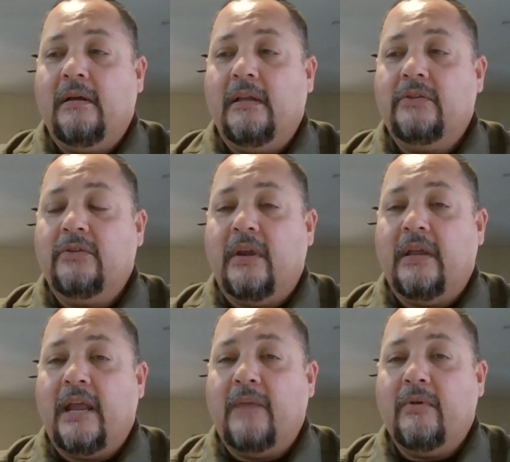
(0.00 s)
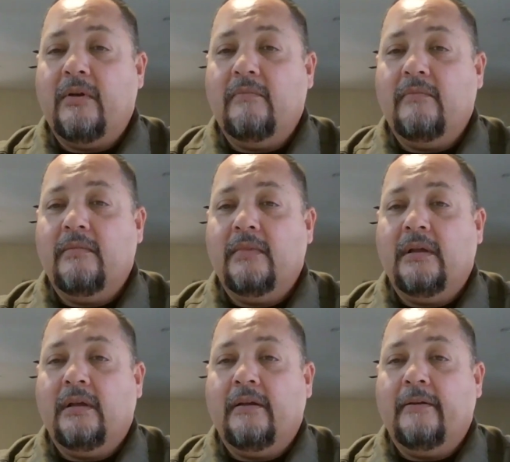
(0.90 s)
It's a great camera,
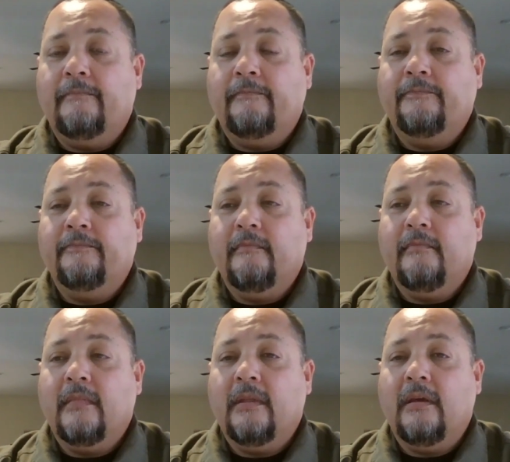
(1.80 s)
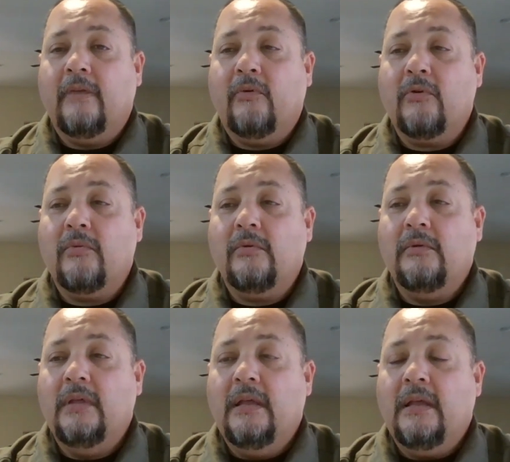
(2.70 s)
um,
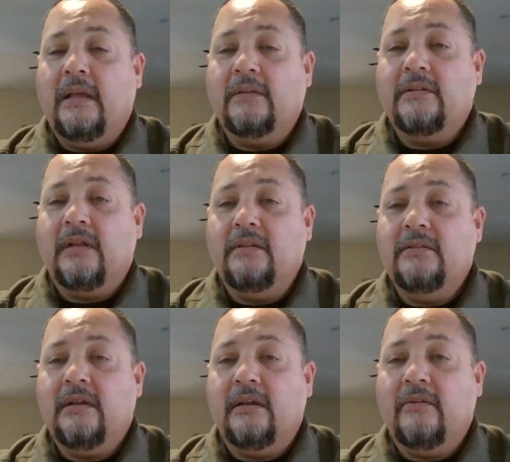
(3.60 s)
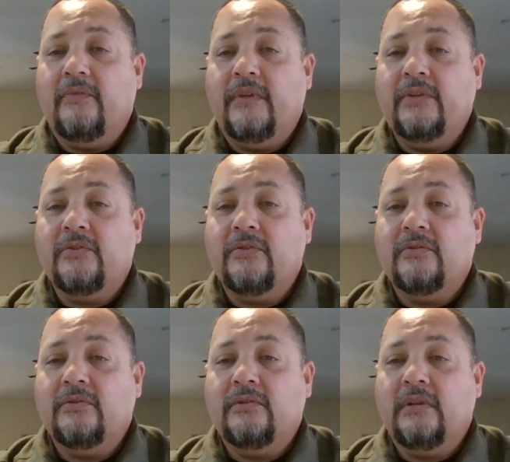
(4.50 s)
affordable, has tons of
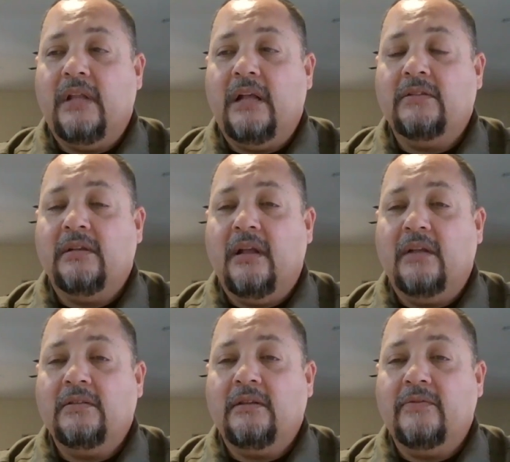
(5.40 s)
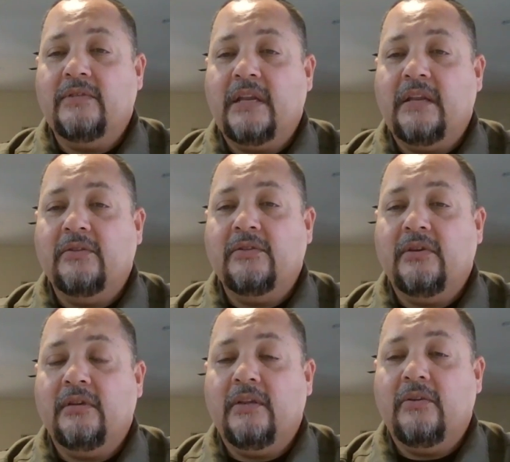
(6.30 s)
features, lots and lots of settings
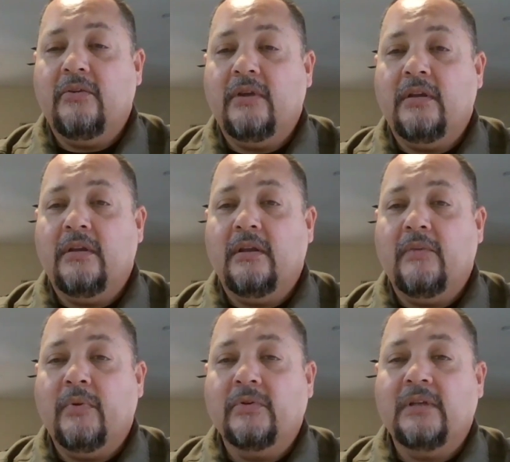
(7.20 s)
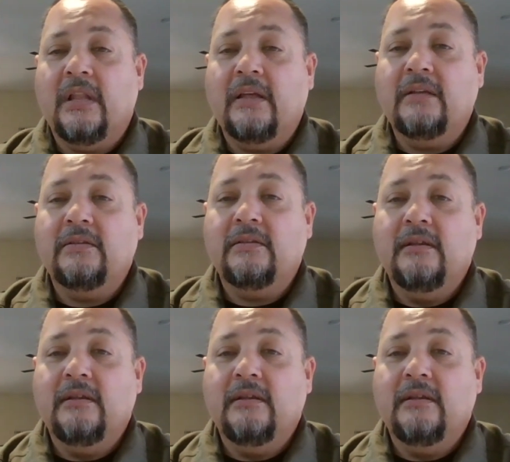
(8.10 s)
that you could personalize,